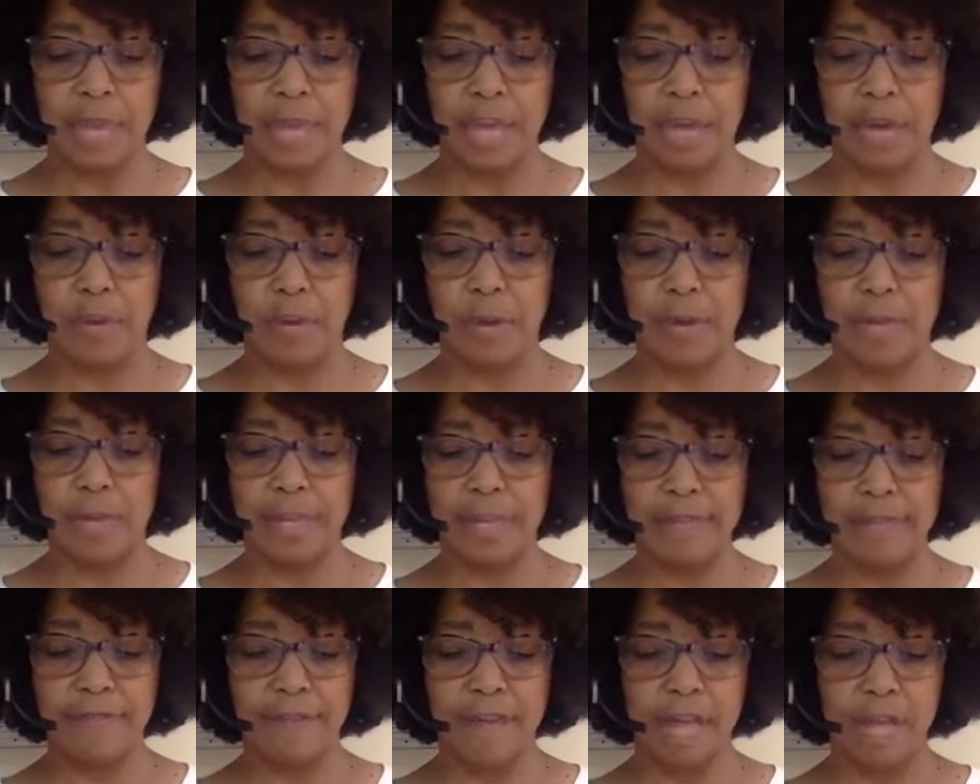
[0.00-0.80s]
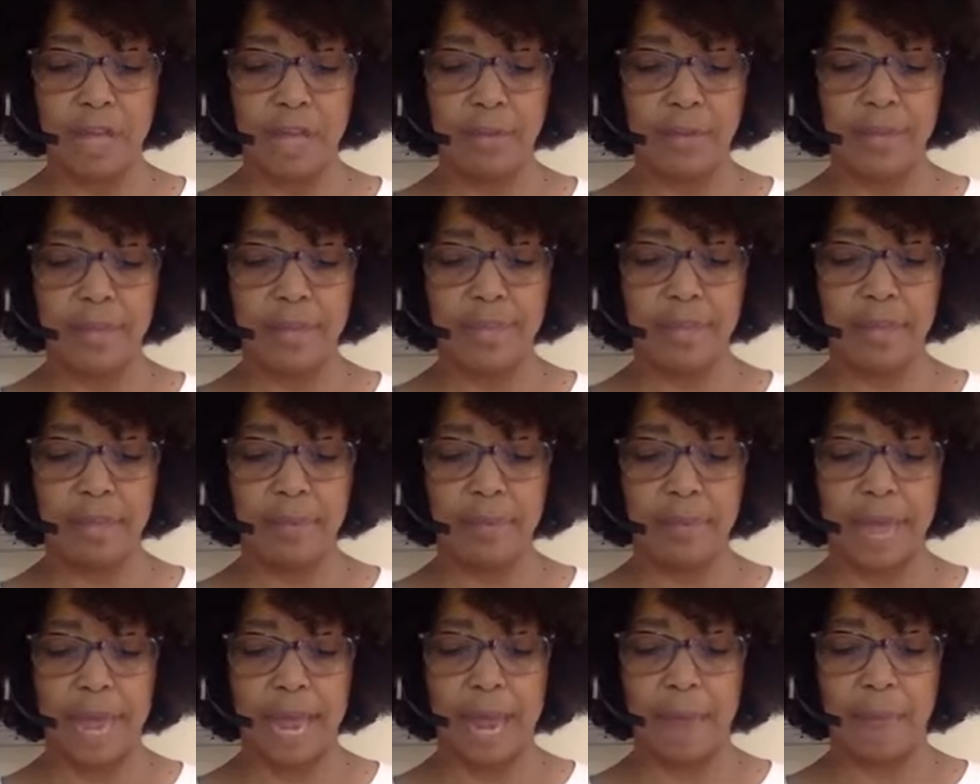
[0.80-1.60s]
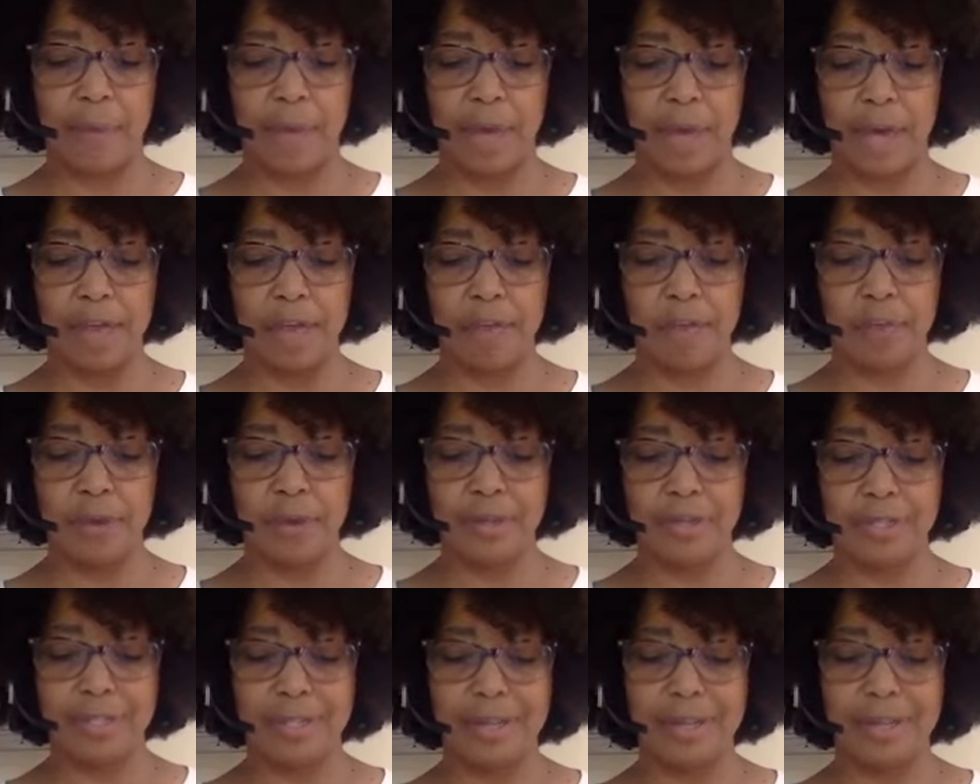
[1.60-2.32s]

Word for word: and quickly following them came Cuthbert